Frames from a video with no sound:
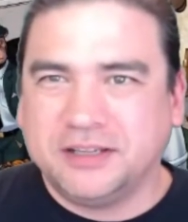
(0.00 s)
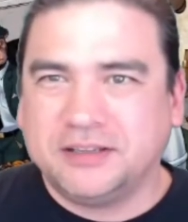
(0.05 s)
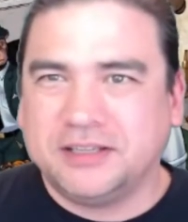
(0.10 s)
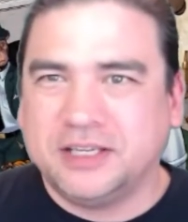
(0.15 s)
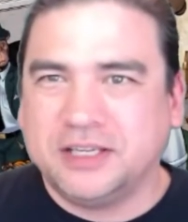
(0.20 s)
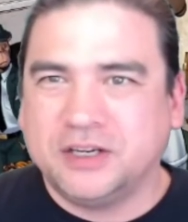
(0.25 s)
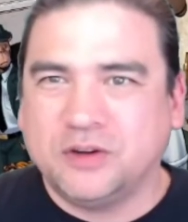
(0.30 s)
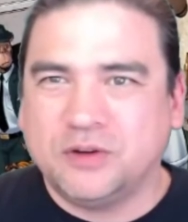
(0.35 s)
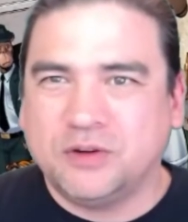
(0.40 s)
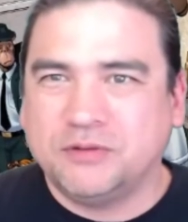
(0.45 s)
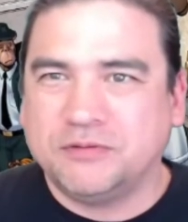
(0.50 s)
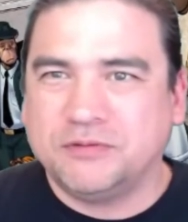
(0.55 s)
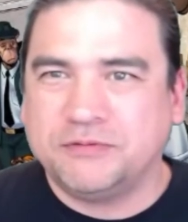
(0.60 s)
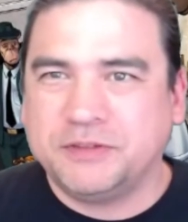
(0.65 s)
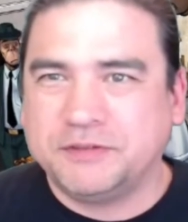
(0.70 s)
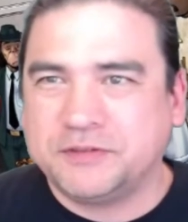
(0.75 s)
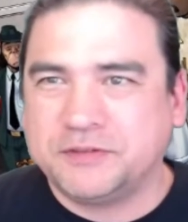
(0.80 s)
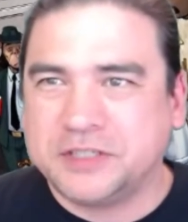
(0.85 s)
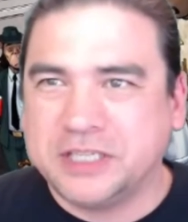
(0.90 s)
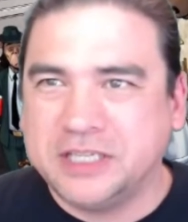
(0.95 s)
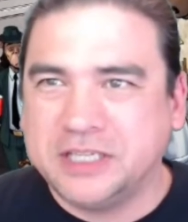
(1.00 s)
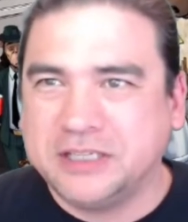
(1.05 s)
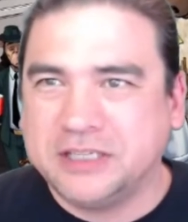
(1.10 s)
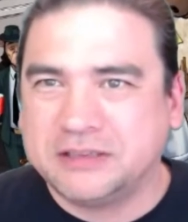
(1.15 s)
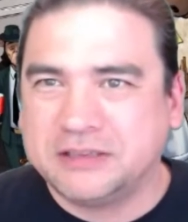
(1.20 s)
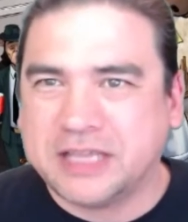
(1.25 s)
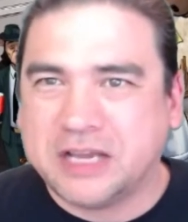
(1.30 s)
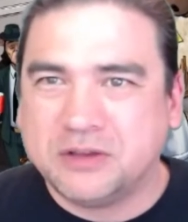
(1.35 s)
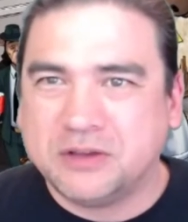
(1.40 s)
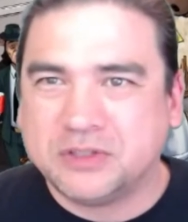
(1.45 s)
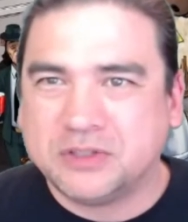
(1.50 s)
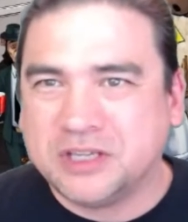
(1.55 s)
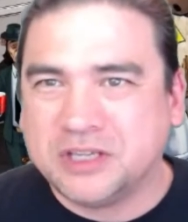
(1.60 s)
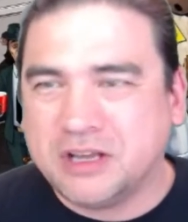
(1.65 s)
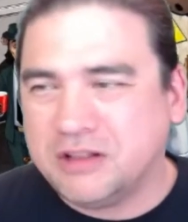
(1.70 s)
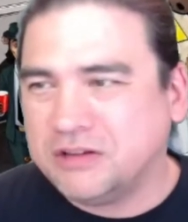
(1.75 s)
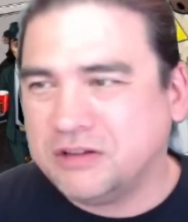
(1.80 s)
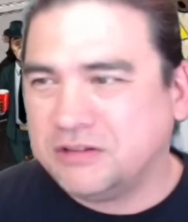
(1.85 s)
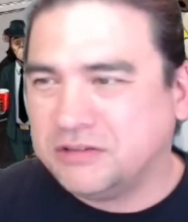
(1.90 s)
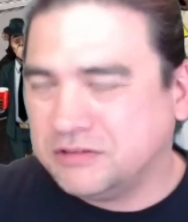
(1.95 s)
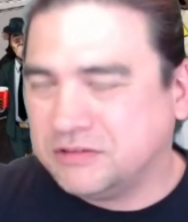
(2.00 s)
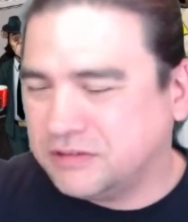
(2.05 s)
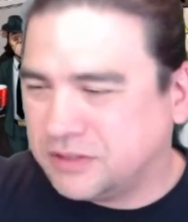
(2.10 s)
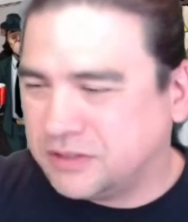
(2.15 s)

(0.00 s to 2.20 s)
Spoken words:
$15,000